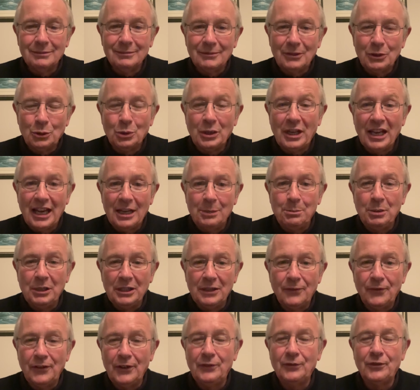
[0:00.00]
You can't
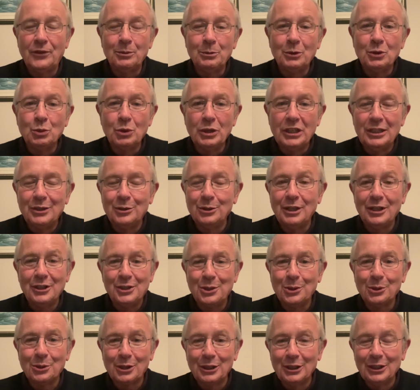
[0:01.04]
benefit from a will unless
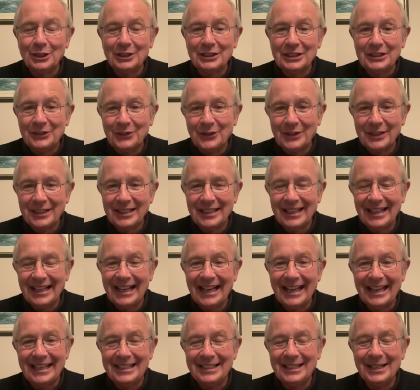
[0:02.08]
you're alive.
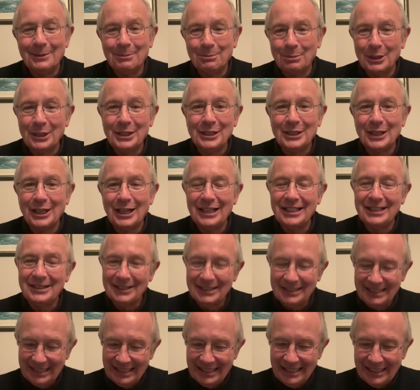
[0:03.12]
And by God,
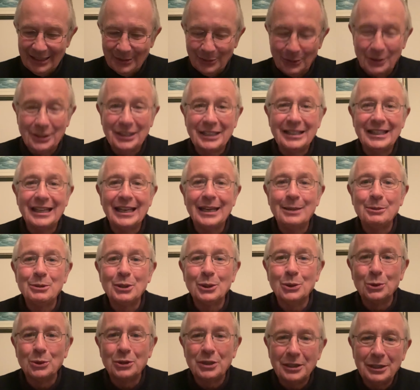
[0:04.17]
when it came
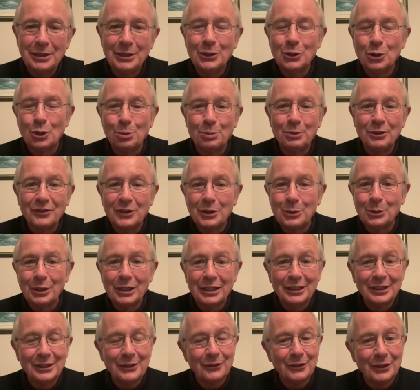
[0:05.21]
down to the opening of the
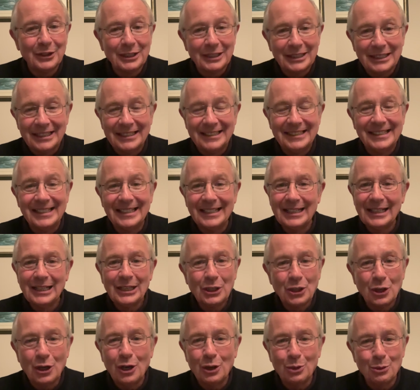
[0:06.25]
will at the very end,
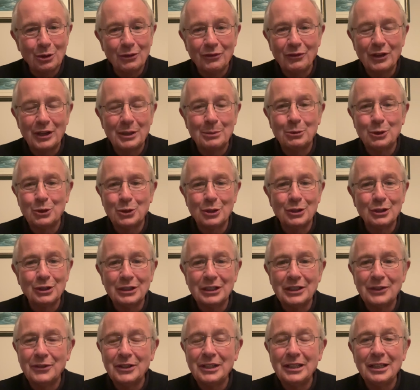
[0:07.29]
Cork were very much
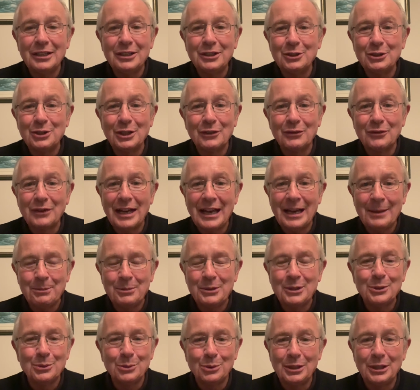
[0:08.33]
alive, and they deserve
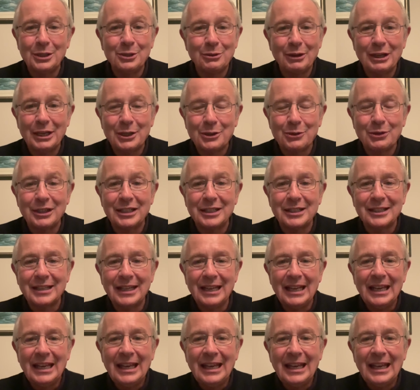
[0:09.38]
absolutely great credit.